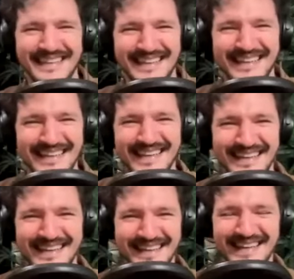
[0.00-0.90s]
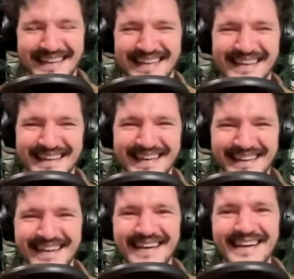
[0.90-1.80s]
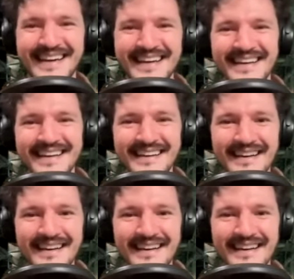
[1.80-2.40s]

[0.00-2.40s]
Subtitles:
He calls her a bitch goddess under his